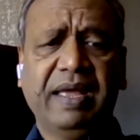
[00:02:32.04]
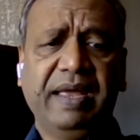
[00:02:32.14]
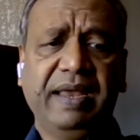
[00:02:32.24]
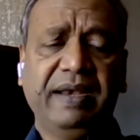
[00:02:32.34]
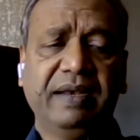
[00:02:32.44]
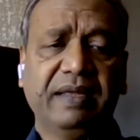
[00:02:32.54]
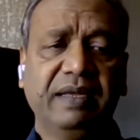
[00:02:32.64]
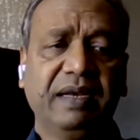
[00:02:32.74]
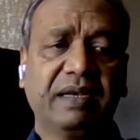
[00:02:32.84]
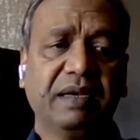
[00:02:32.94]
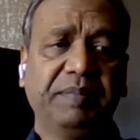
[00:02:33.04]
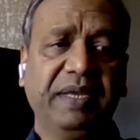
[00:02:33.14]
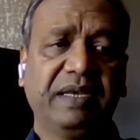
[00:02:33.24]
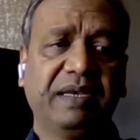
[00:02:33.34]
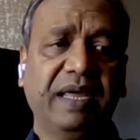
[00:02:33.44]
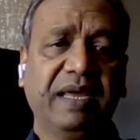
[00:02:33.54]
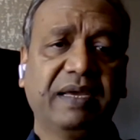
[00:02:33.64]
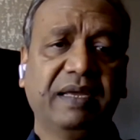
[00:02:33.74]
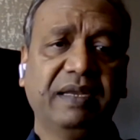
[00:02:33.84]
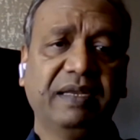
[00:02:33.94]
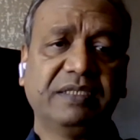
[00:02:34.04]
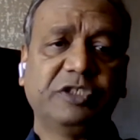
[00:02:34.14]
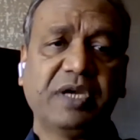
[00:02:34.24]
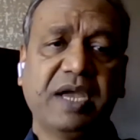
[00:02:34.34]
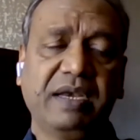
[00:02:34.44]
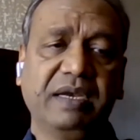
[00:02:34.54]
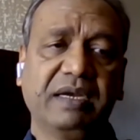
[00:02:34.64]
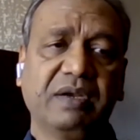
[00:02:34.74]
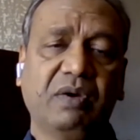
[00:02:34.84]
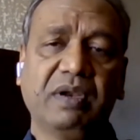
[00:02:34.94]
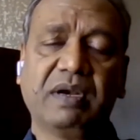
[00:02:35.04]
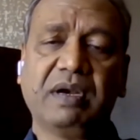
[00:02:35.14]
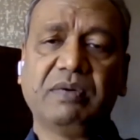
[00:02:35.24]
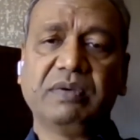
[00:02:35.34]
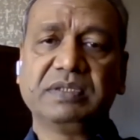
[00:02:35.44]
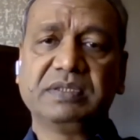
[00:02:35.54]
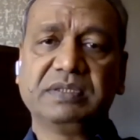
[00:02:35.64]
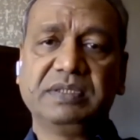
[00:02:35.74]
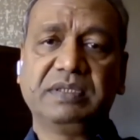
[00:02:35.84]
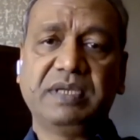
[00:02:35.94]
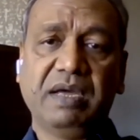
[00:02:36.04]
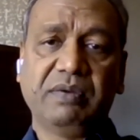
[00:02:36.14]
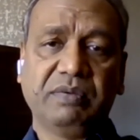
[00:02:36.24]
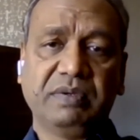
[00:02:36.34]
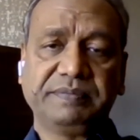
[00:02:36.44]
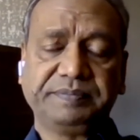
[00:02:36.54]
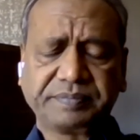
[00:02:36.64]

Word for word: And it'll be taken in a chariot all around the town,